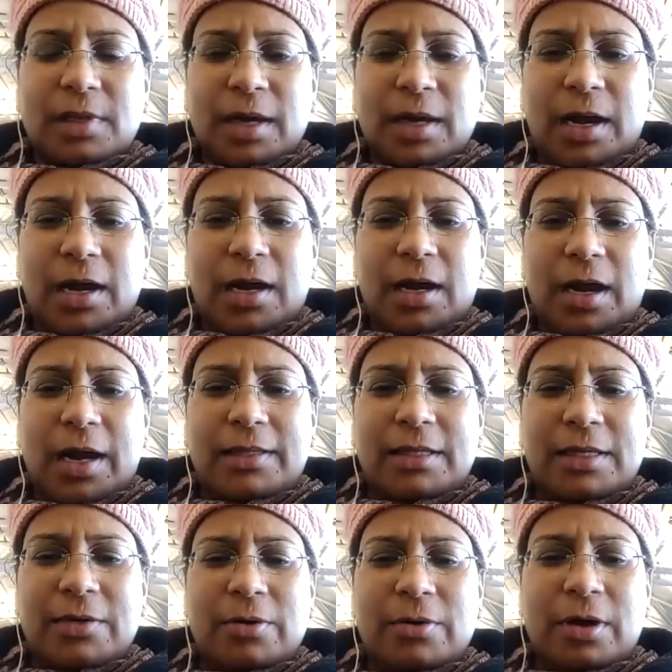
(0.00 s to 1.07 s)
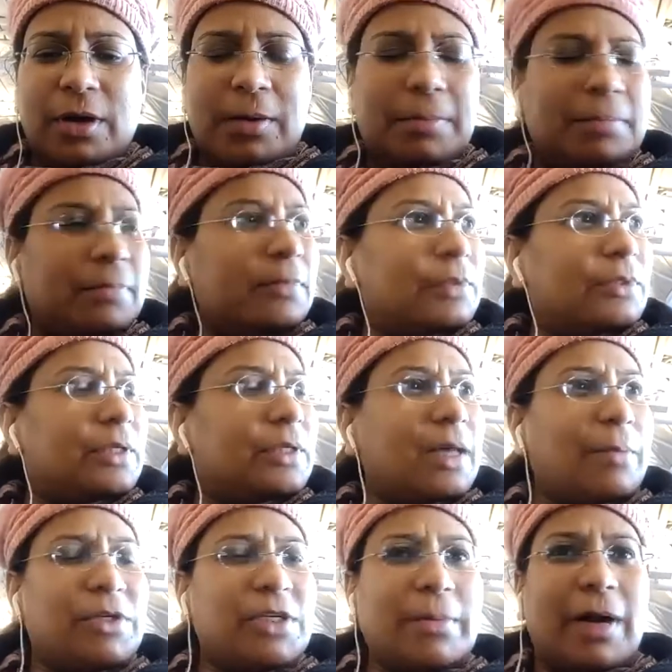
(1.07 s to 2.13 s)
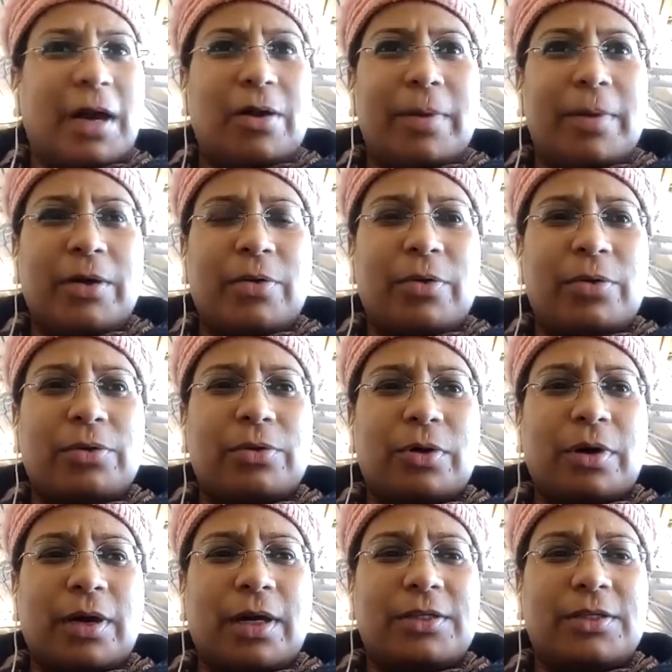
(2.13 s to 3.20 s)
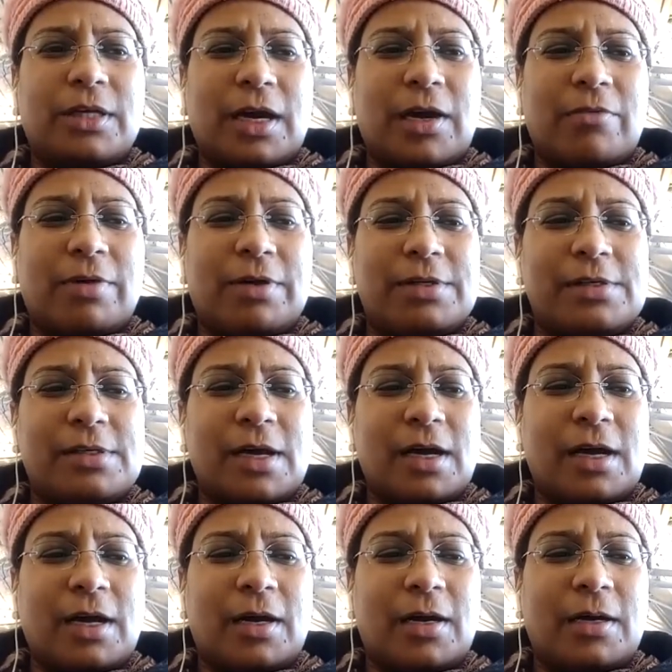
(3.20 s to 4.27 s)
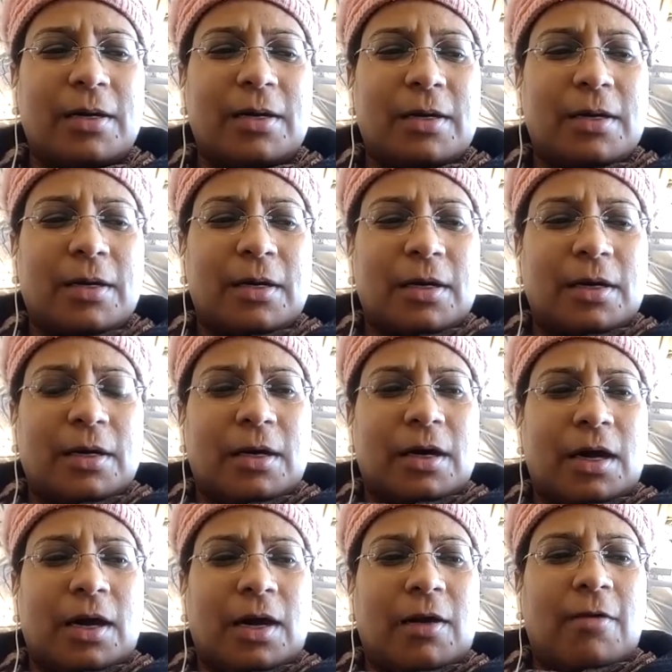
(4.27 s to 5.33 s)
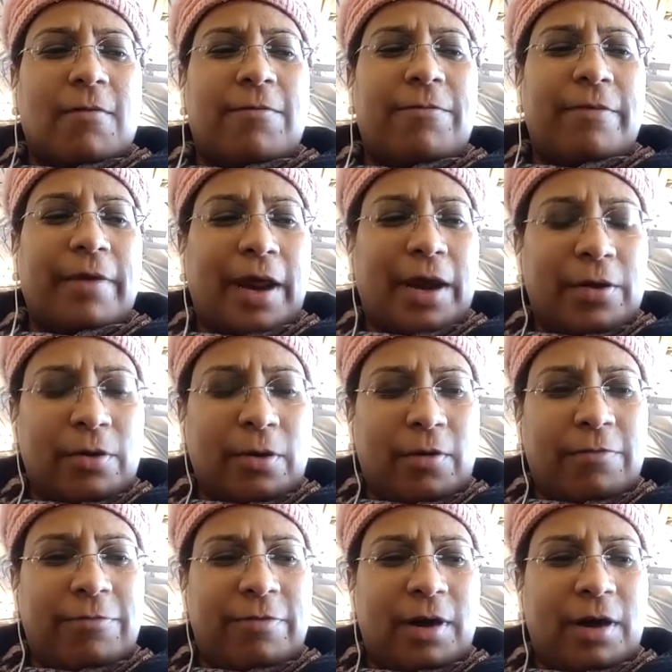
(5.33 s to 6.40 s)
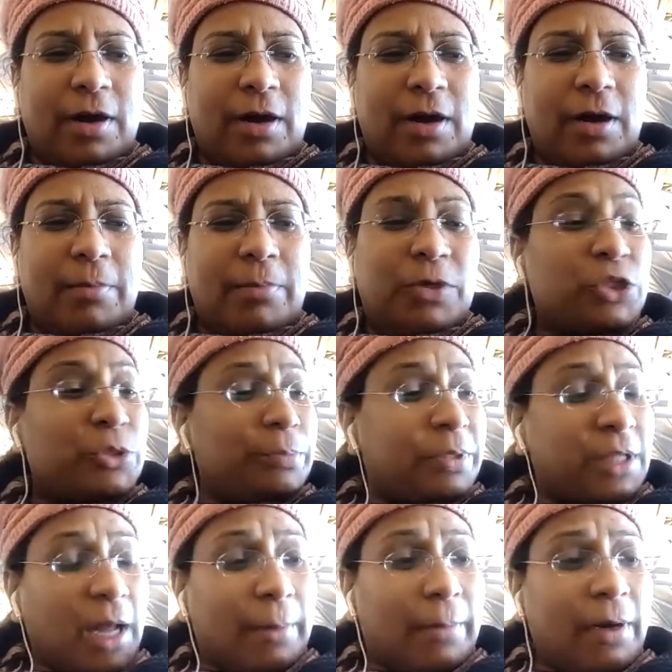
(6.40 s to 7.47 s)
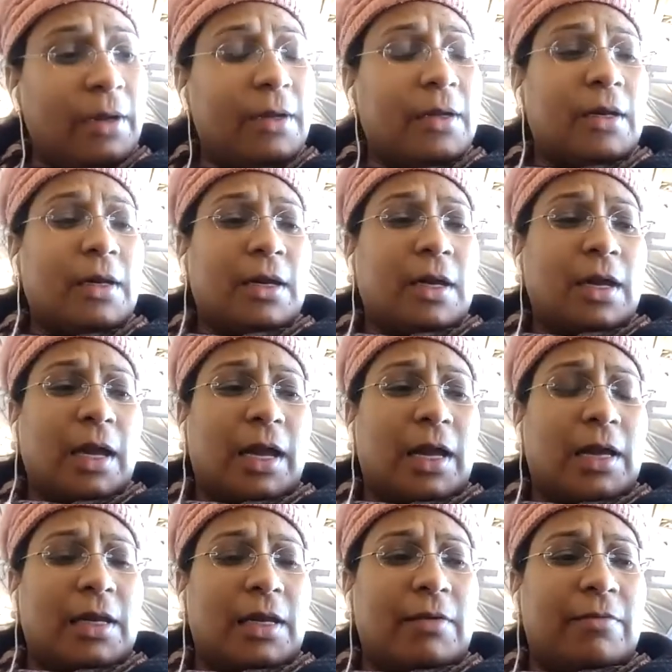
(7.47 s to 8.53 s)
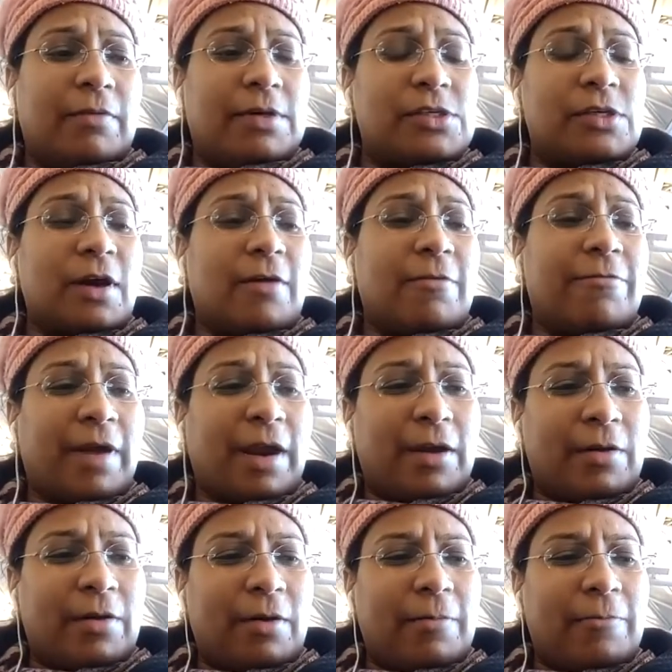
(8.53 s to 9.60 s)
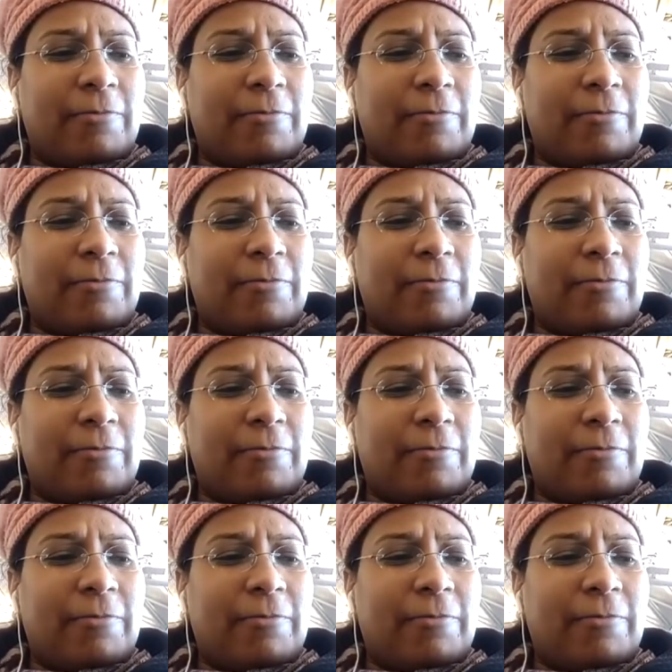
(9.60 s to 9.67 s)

I think jitna mujhe malum hai, Guru Dronacharya was a friend of Bhishma Pitama, and he was a friend of